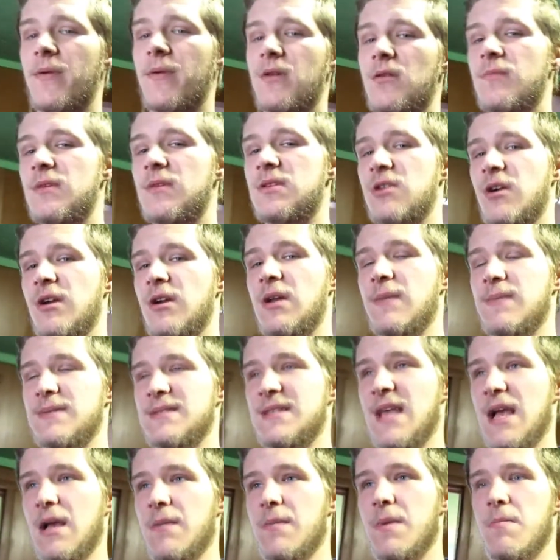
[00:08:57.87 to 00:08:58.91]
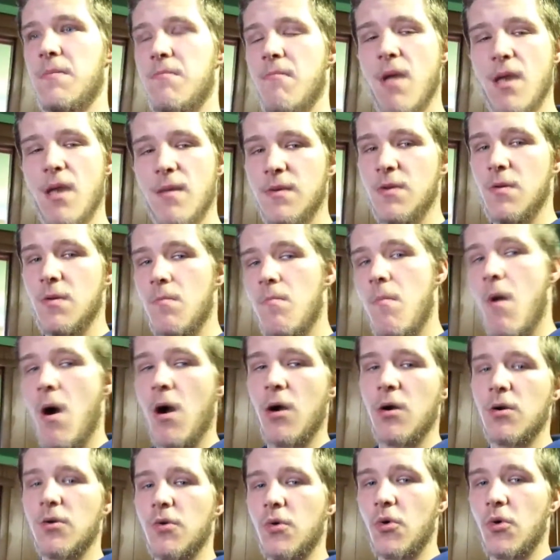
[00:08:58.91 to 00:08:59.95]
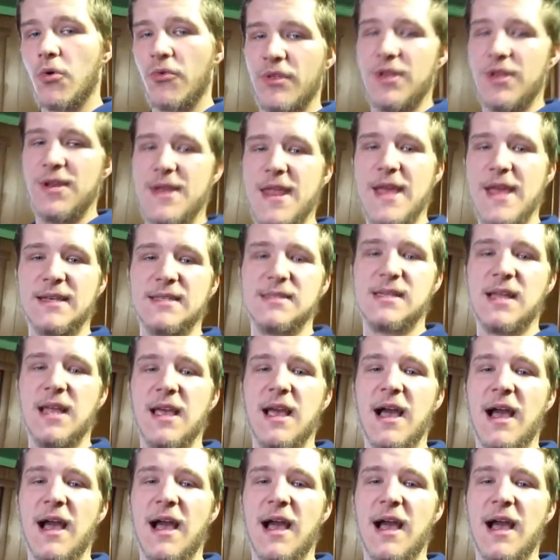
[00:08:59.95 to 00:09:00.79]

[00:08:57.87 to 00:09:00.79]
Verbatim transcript: going to be starting up a segment maybe tomorrow or the next day.